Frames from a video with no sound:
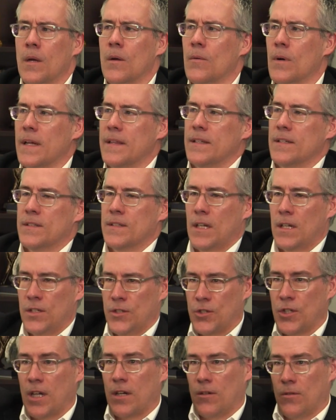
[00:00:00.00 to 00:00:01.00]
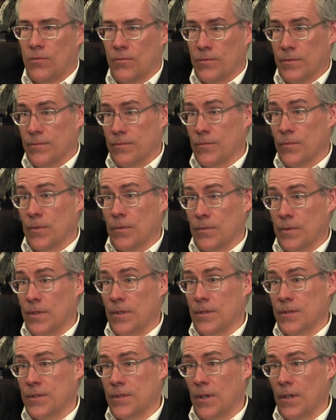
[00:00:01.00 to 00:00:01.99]
Right. The shuttle you
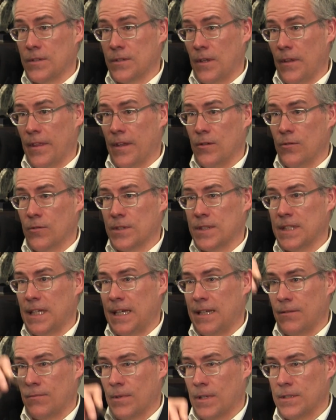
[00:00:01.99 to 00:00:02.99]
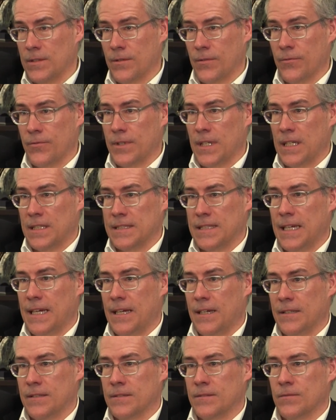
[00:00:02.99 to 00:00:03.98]
know, starts on the north side and runs through
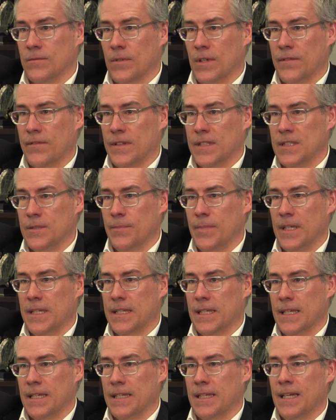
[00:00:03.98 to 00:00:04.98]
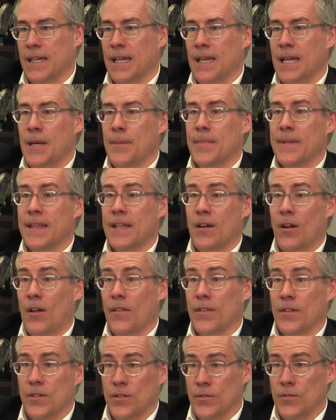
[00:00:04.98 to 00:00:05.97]
downtown, roughly mm-hmm. speaking. Mm-hmm. But then
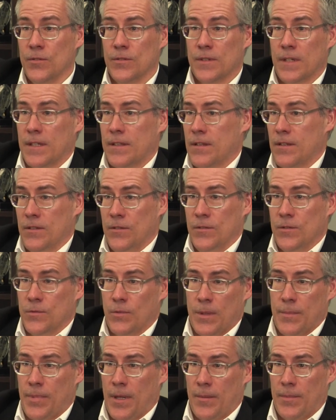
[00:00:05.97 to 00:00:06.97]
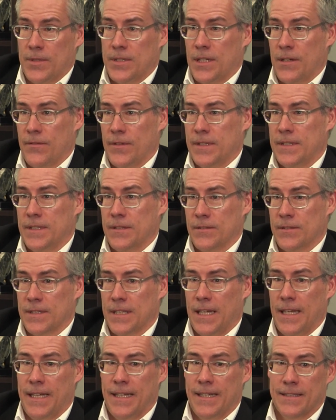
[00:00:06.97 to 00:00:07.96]
all the news, like the news we publish every single
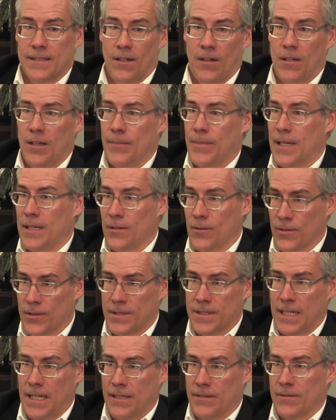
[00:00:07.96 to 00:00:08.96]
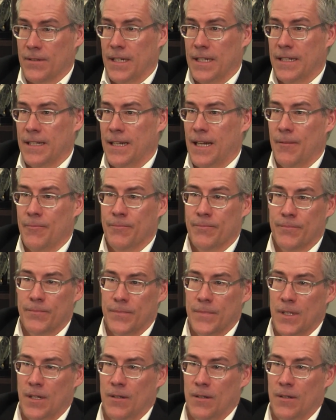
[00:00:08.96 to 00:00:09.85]
day, is all about Lordstown, right? And I'm, you